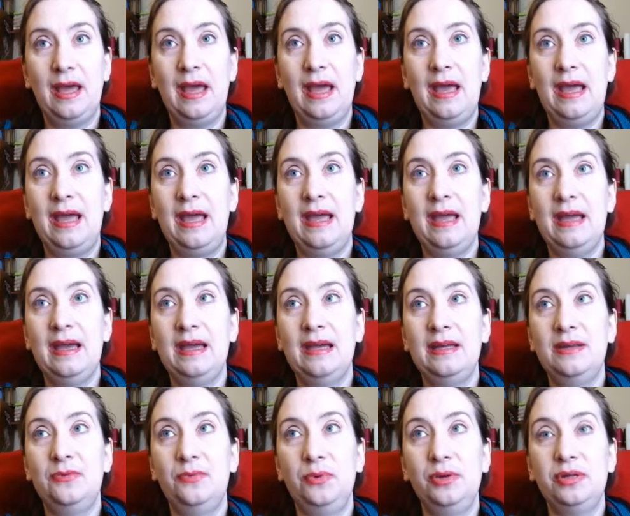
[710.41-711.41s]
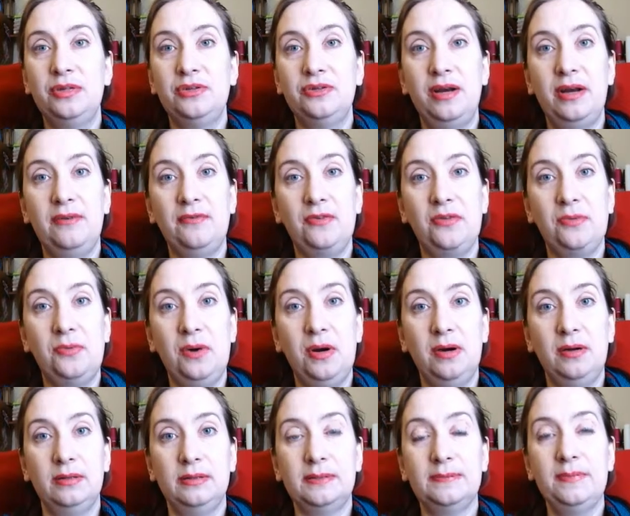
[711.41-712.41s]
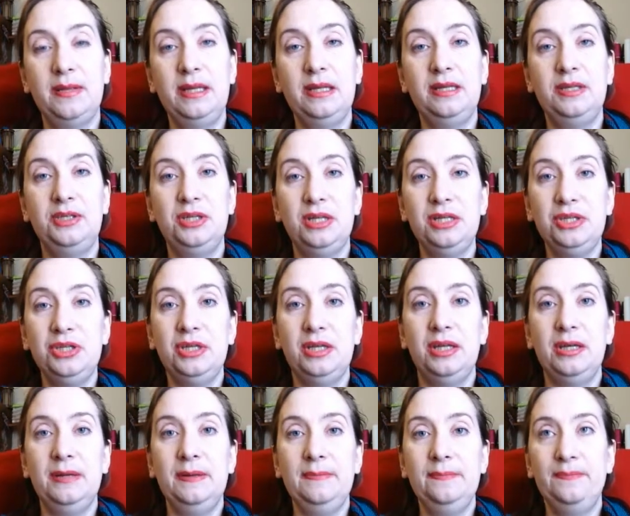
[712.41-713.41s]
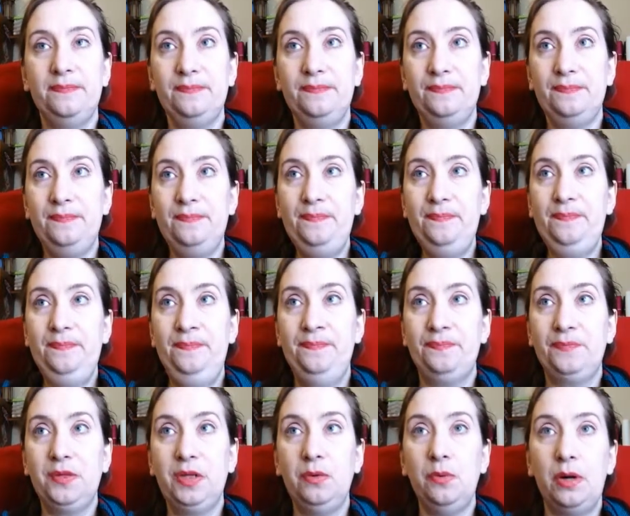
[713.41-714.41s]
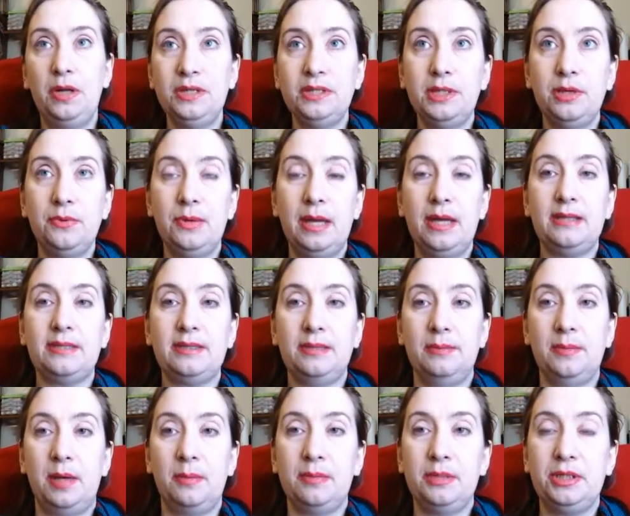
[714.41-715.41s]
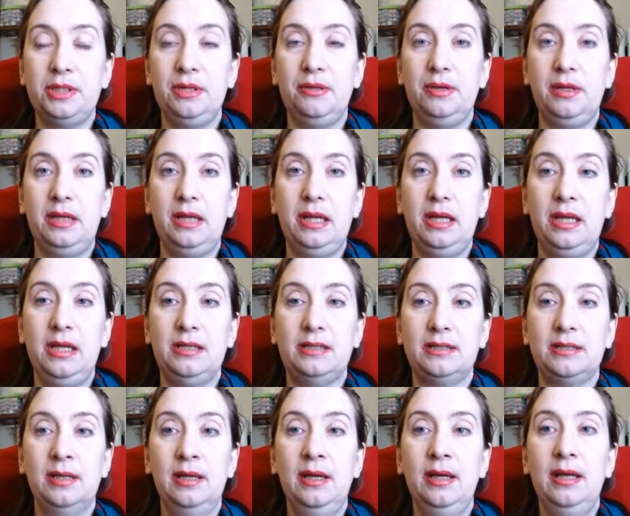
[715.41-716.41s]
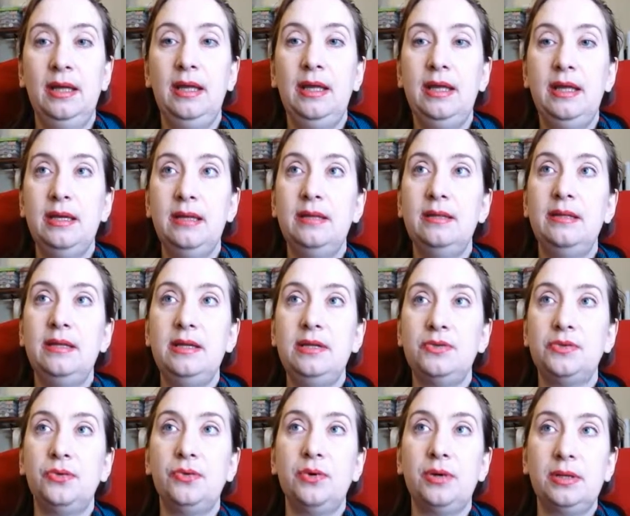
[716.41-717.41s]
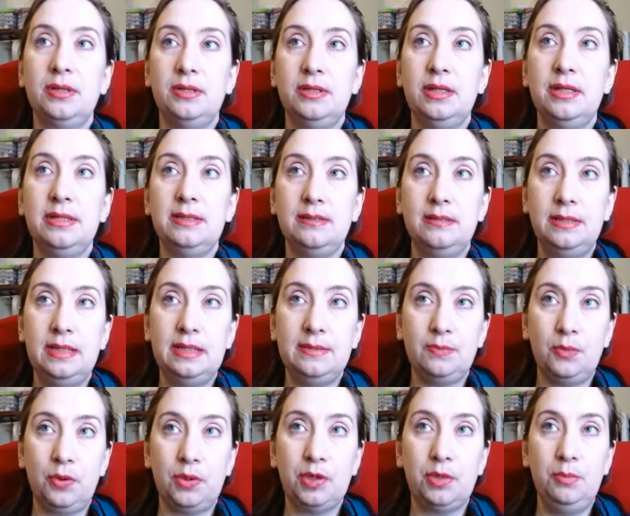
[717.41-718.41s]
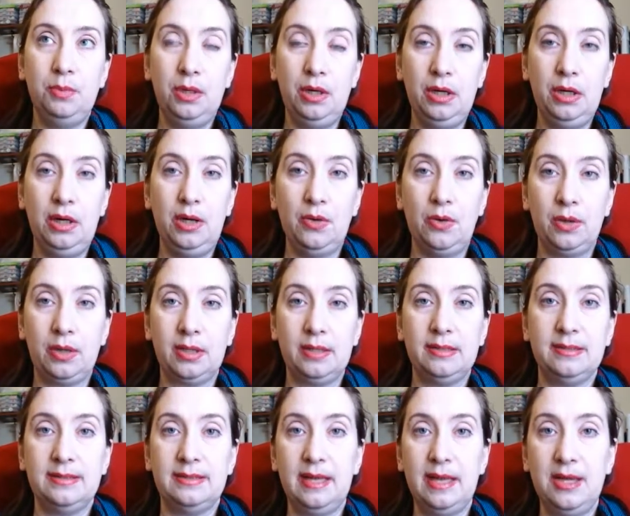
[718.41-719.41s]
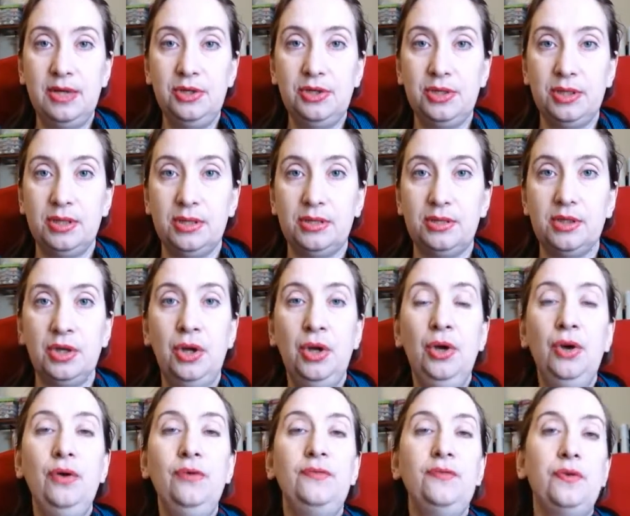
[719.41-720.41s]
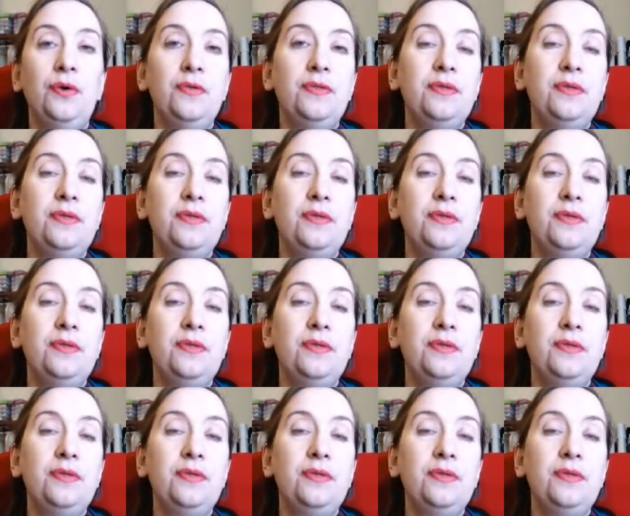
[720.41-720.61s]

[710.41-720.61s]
and wouldn't trade it for the world. In addition, you also get some opportunities in these more community organizations for